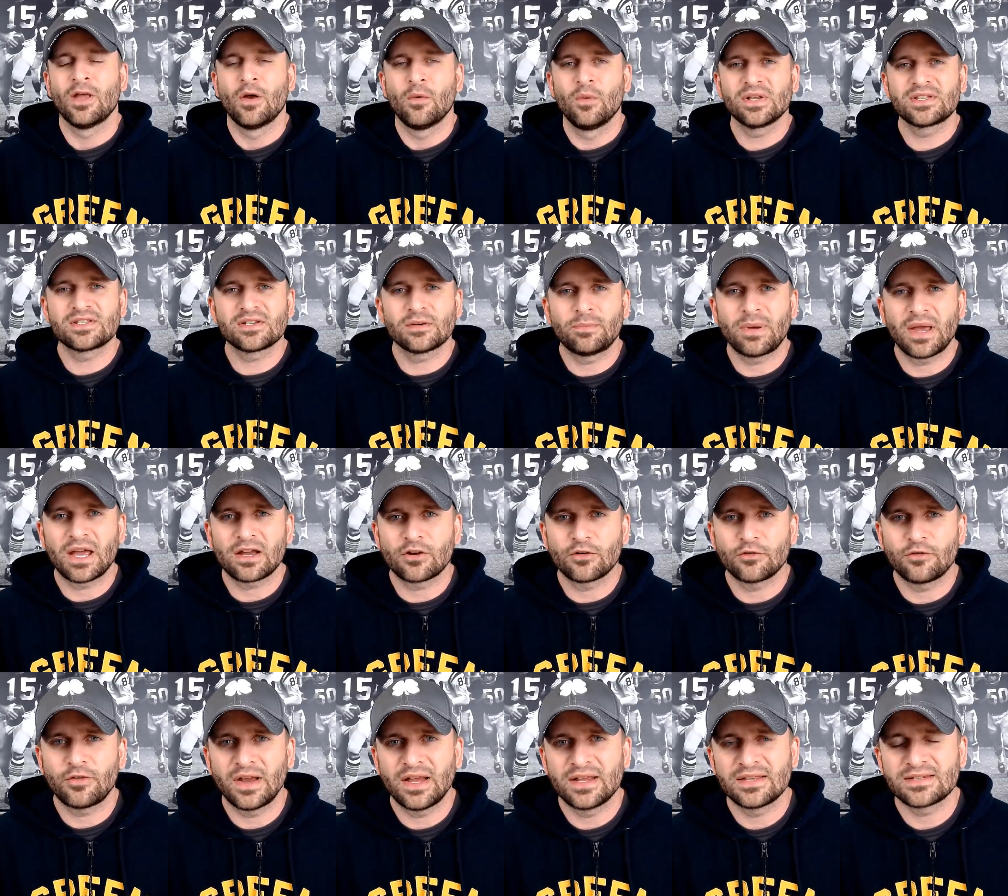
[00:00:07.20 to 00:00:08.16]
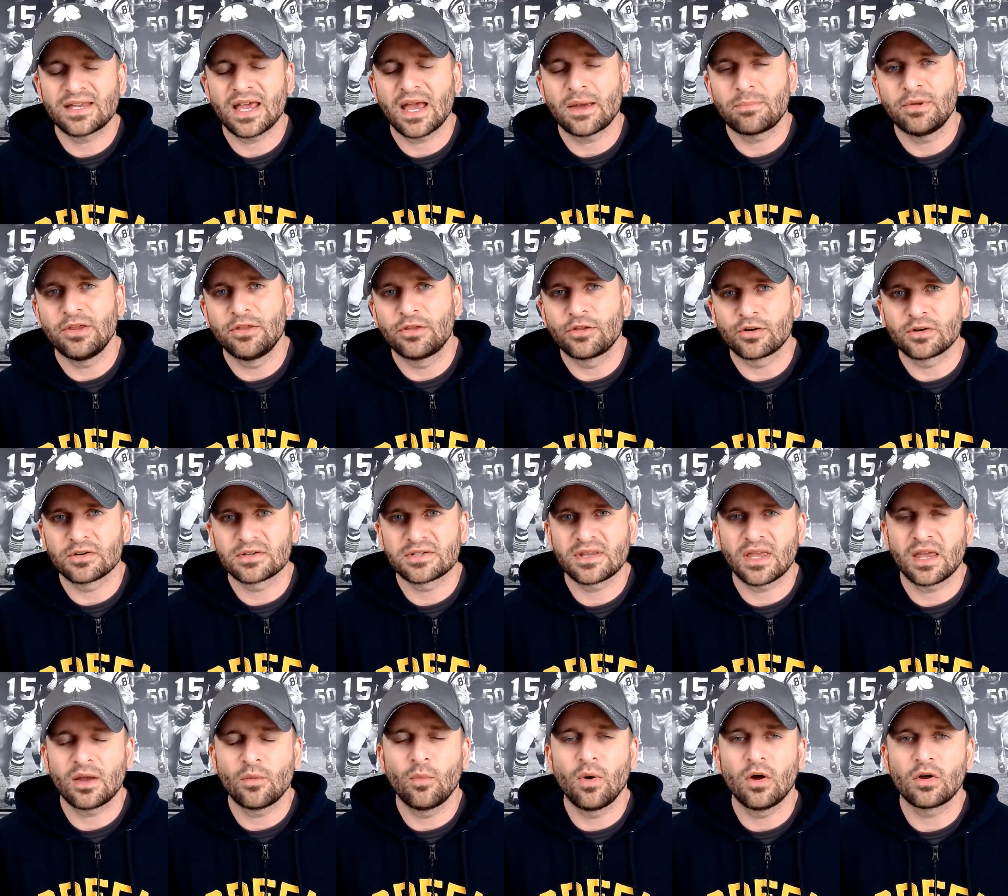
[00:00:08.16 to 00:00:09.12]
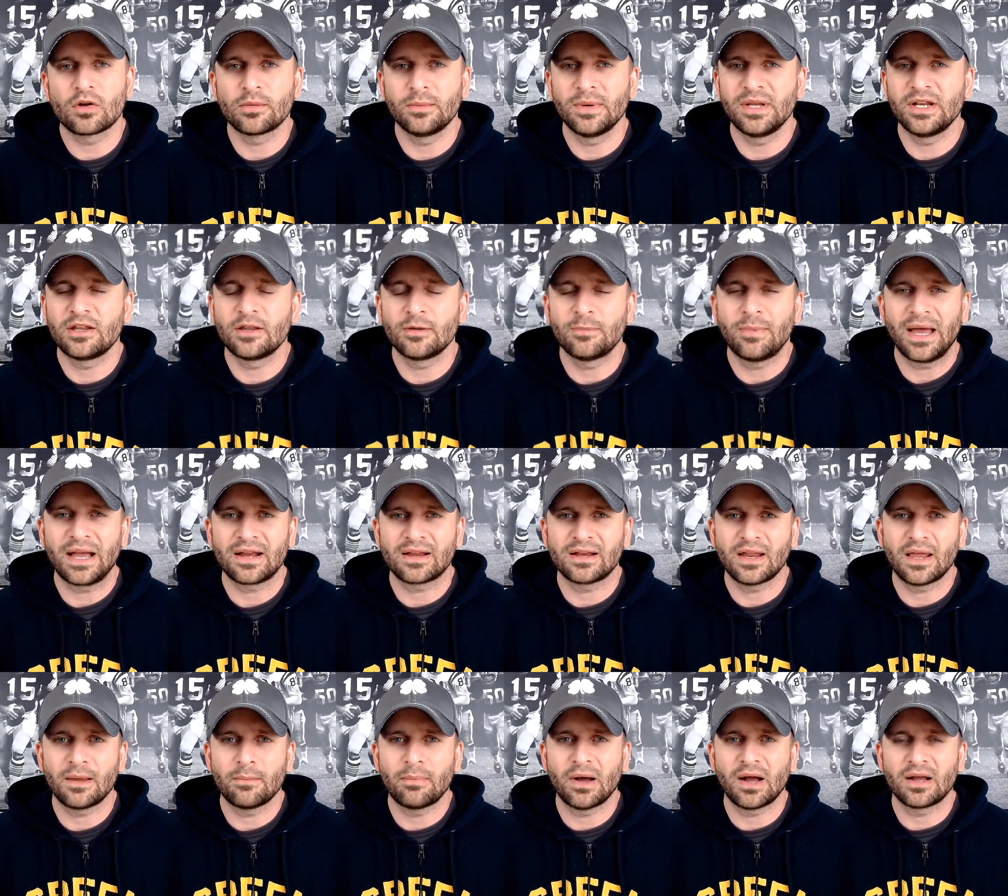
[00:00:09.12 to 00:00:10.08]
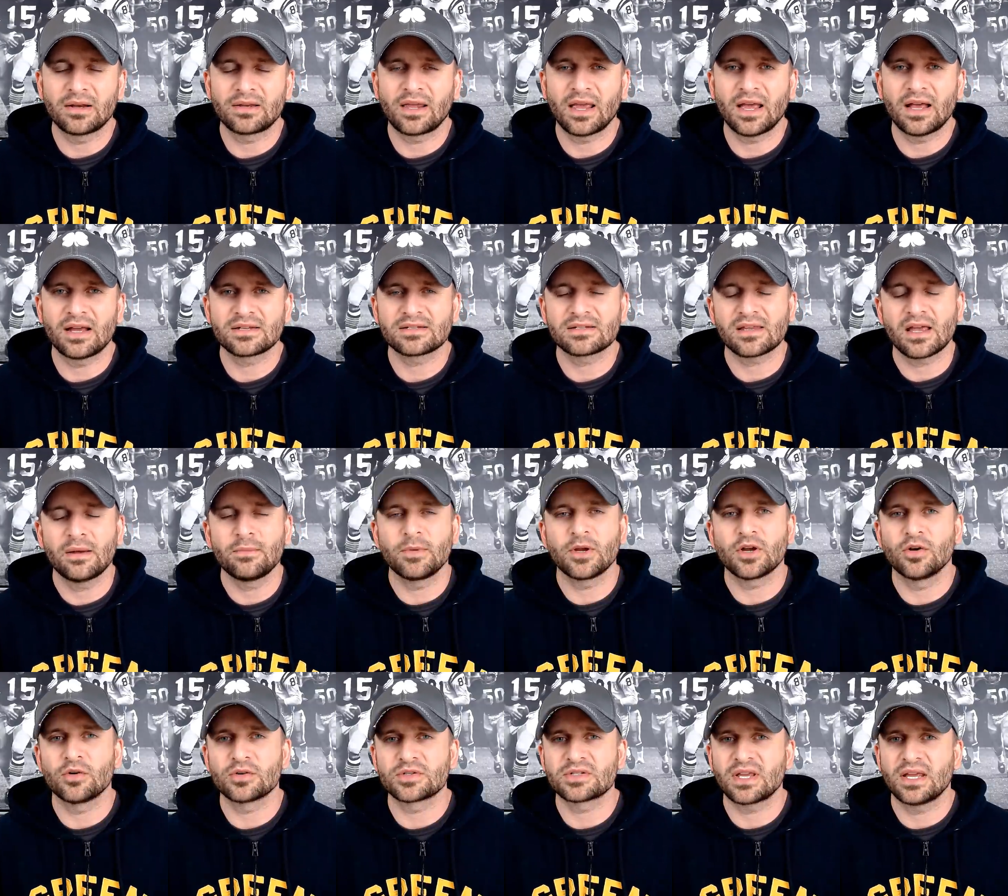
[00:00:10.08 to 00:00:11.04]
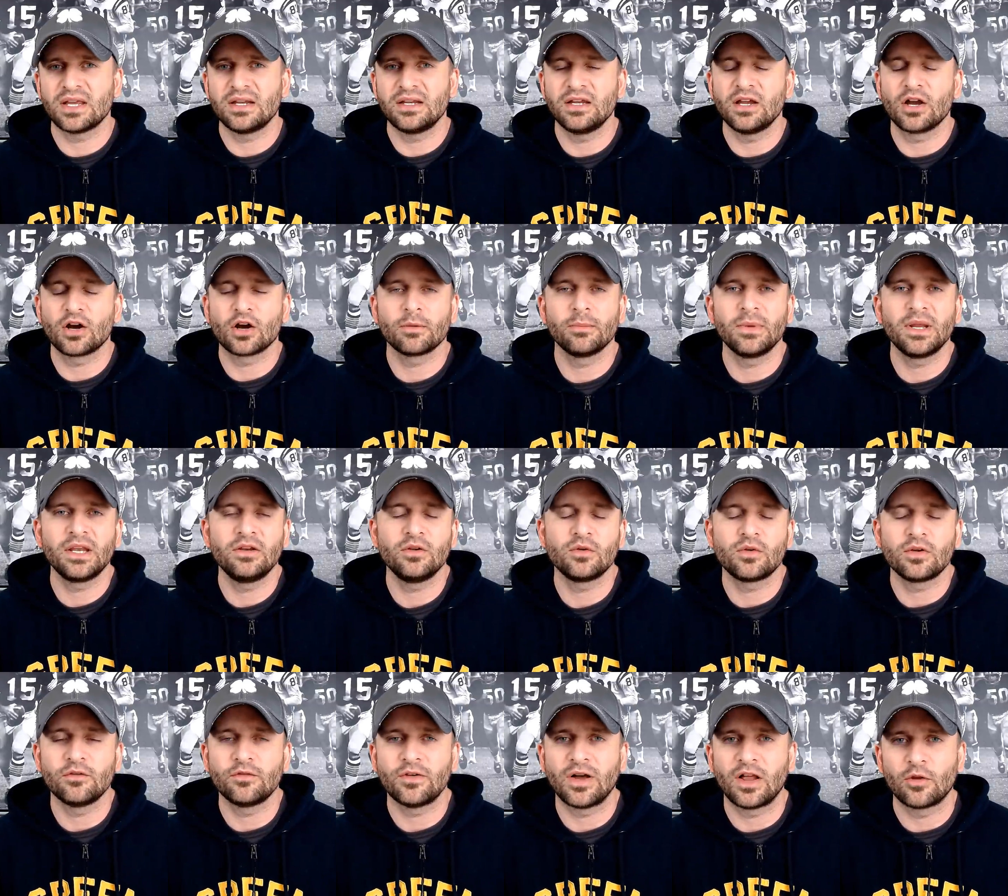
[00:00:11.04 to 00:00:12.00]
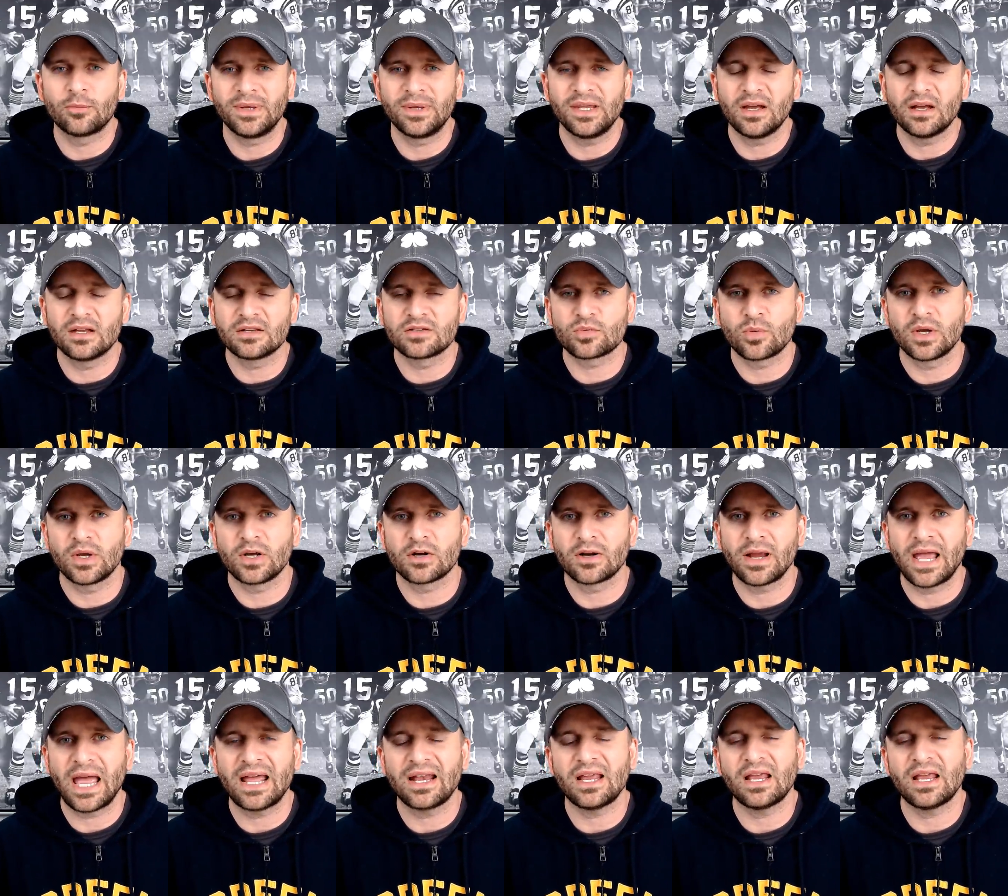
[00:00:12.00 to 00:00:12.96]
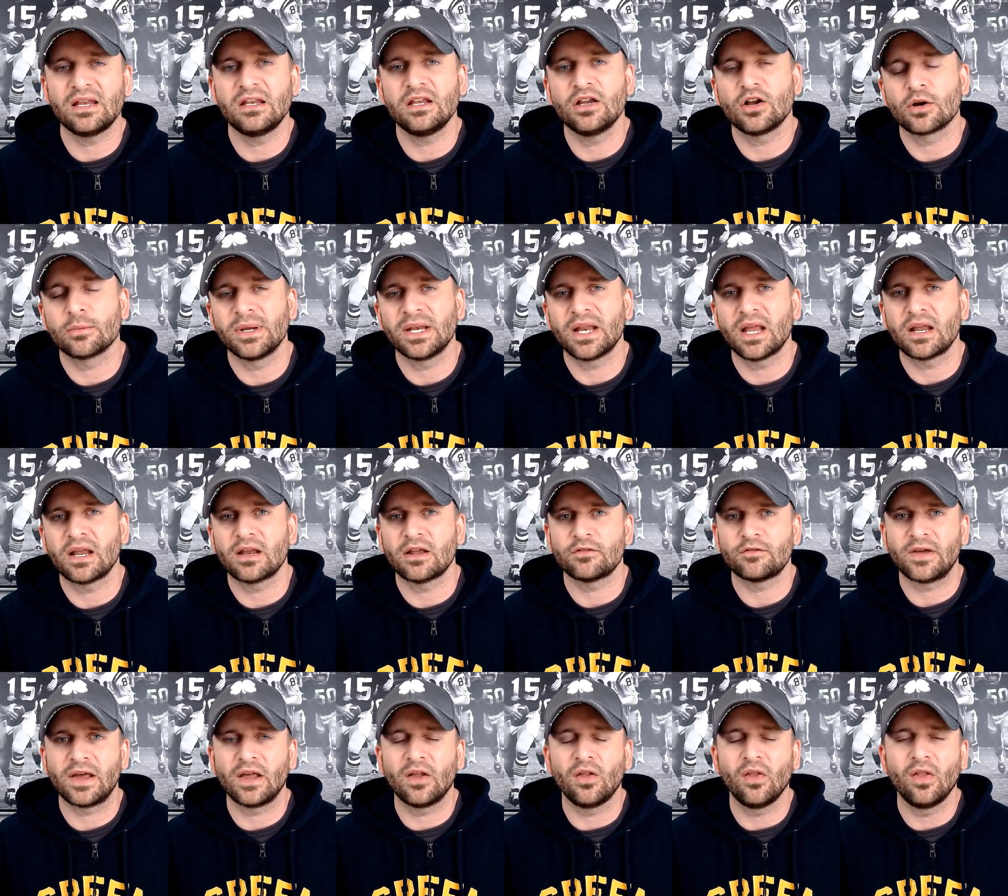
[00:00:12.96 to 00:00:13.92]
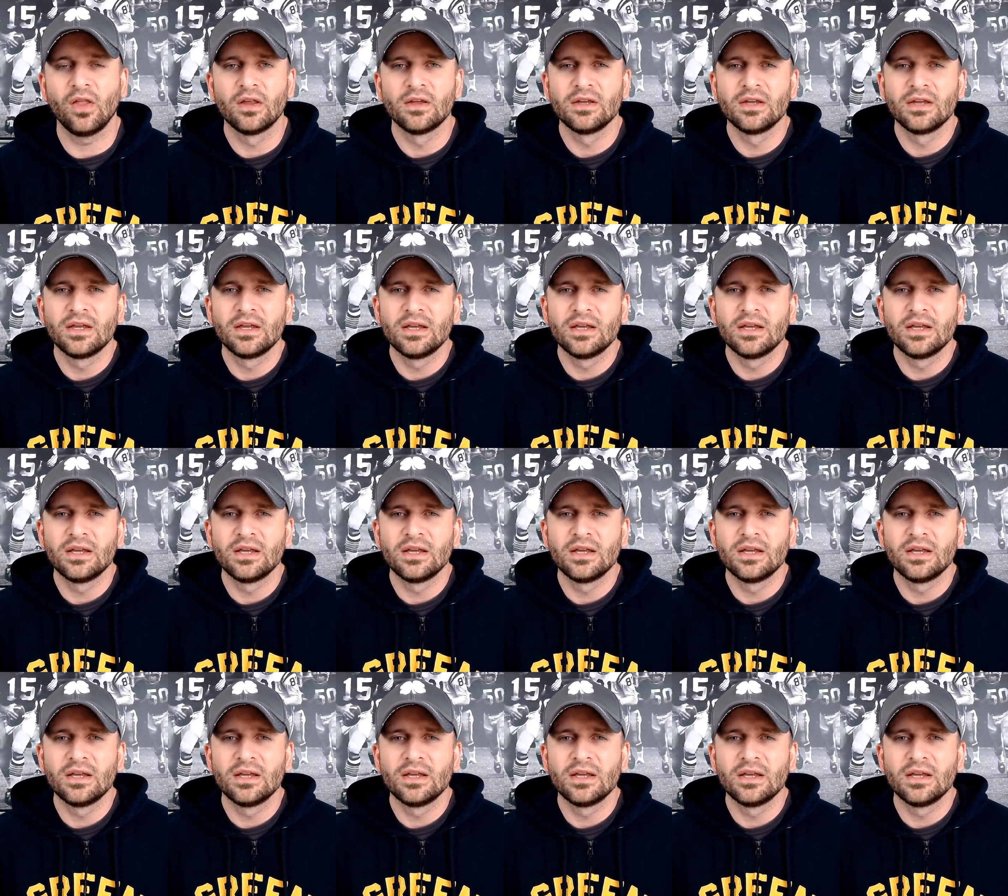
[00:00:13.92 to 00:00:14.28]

What's up, Packer fans? Happy Thursday. Welcome into the Pack-a-Day Day podcast. I'm your host, Andy Herman. You can follow me on Twitter at Andy Herman NFL.